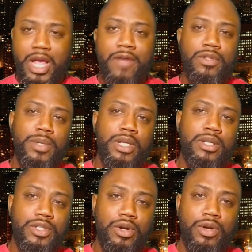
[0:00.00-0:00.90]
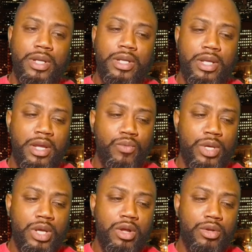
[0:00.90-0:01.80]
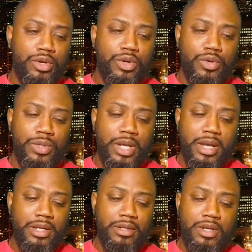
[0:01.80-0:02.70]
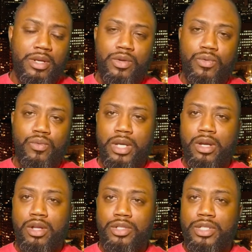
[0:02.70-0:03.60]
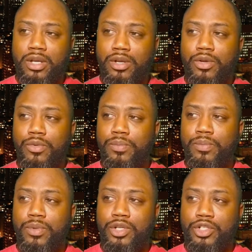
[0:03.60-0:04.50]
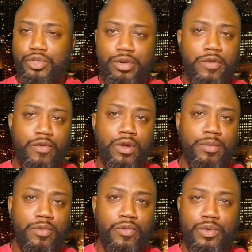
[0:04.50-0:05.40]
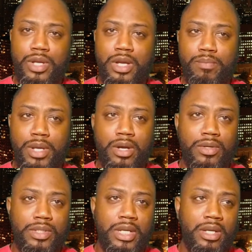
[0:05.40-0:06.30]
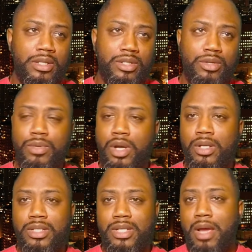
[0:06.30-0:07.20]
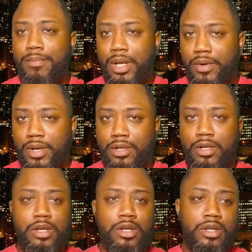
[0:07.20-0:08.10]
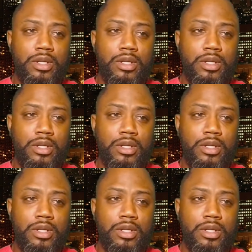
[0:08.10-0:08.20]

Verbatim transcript: we have to be discerning and we all know that we can all tell a tree from the fruit that it bears and Snoop Dogg is not bearing